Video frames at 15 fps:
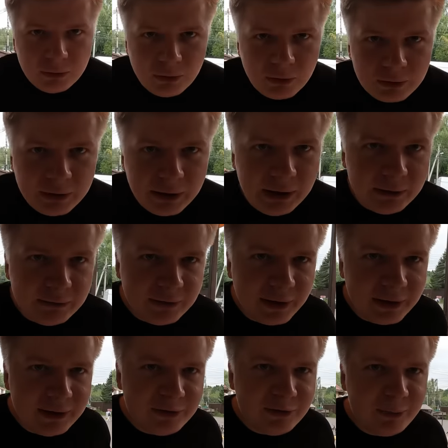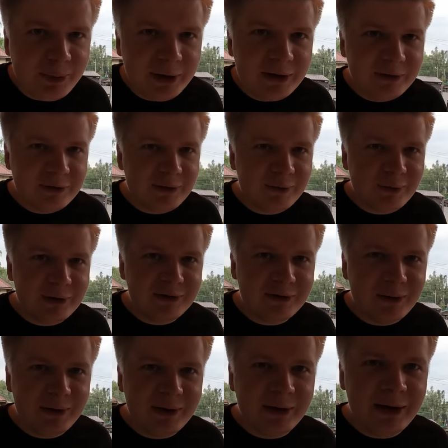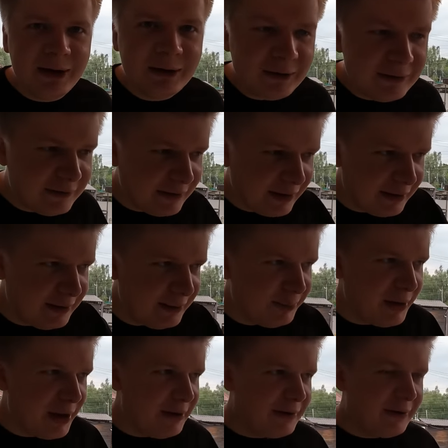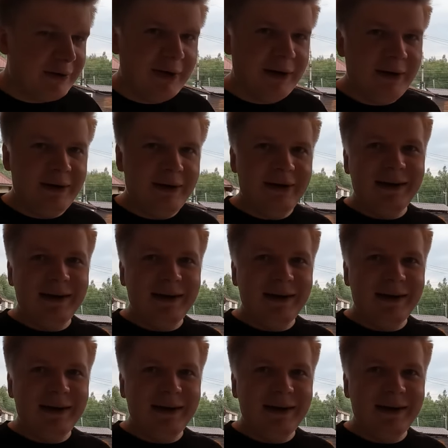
You got the inside experience of what's going inside the bakery.